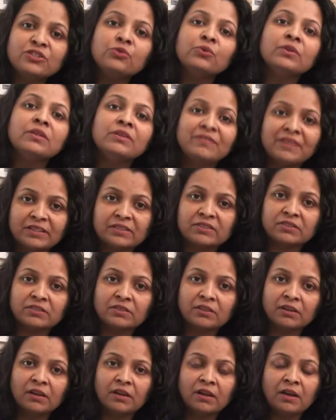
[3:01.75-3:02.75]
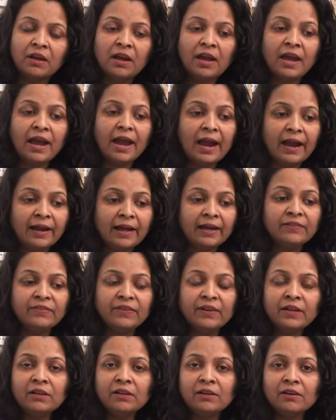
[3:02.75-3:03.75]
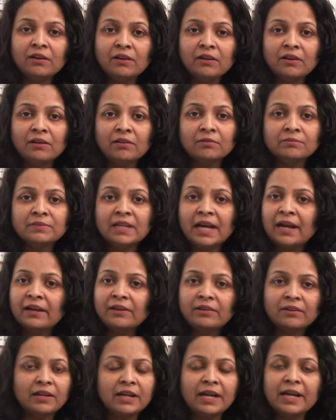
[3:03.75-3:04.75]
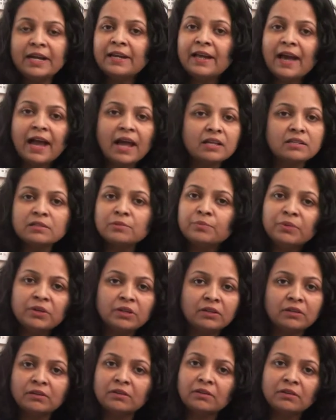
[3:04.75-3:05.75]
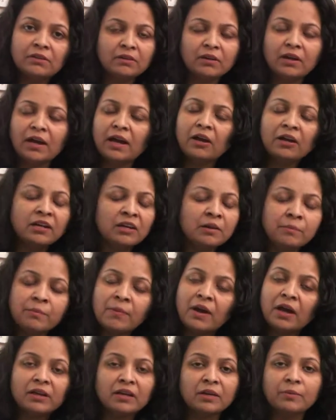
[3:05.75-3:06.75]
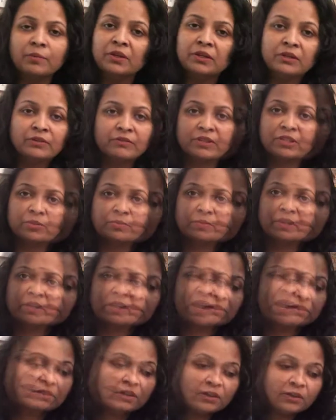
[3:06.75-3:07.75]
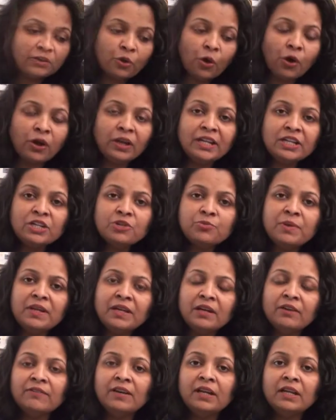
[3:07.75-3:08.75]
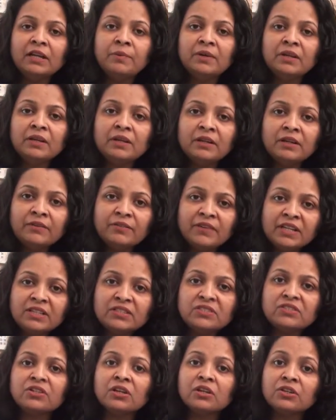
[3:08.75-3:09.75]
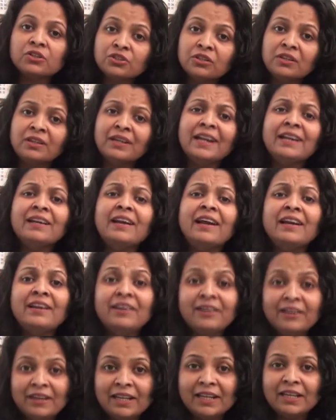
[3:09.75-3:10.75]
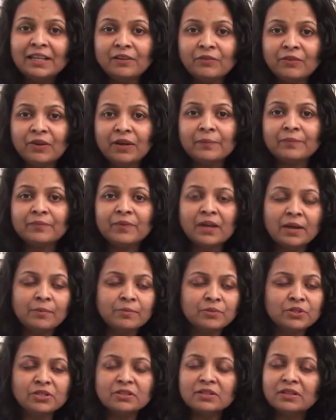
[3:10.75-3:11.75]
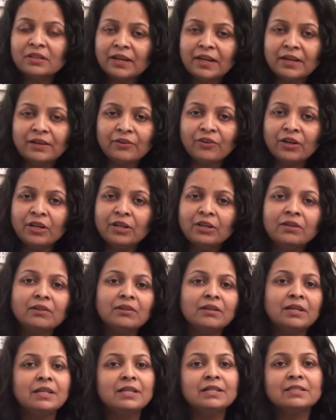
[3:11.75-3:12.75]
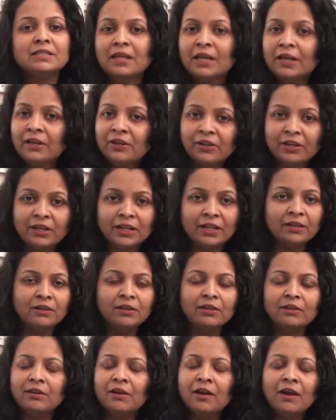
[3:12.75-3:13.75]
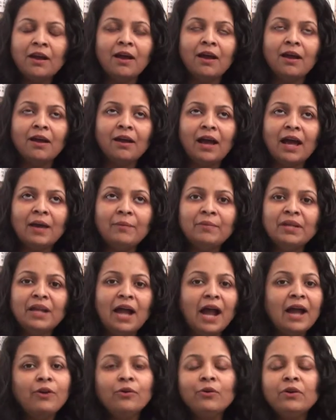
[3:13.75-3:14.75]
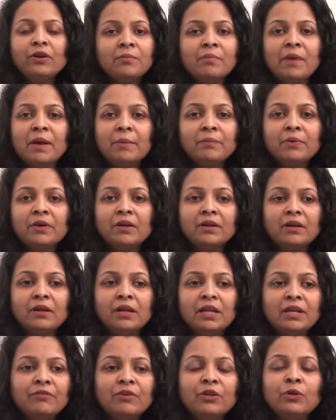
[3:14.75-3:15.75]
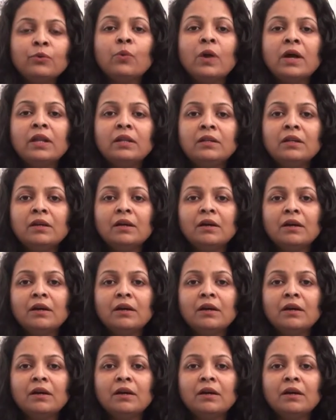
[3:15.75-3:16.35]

you invest. And I think that it has been a remarkable investment. The knowledge being available in a very structured and entertaining way. MG is a great trainer. He's an entertainer. I mean, I don't remember even one